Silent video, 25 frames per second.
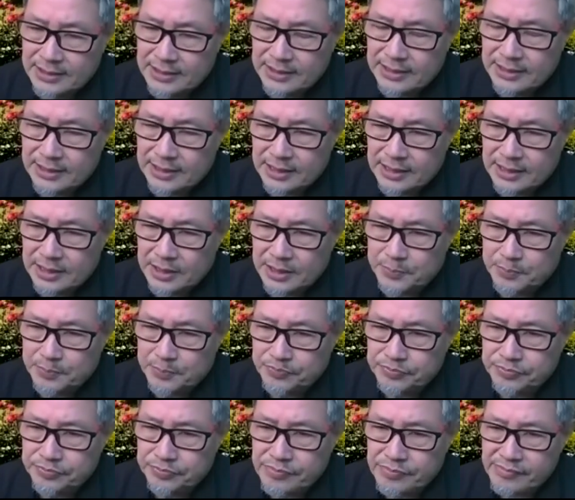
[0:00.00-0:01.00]

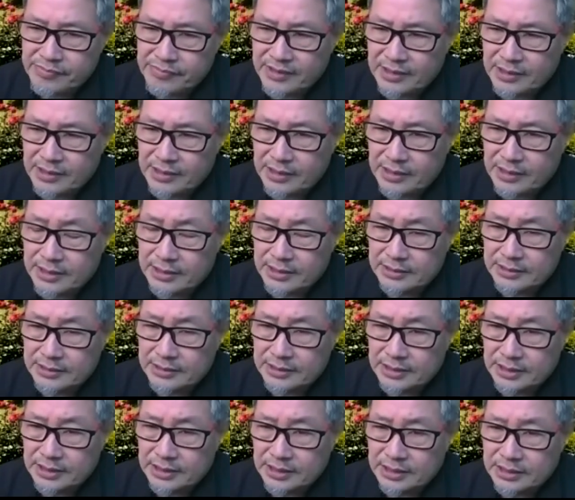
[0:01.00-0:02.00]
Um,
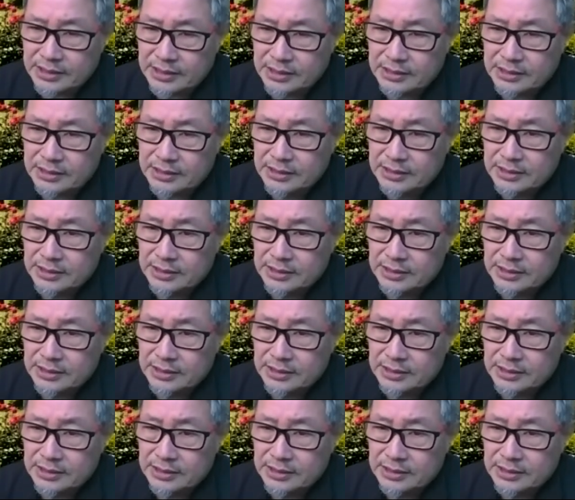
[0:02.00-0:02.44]
and uh,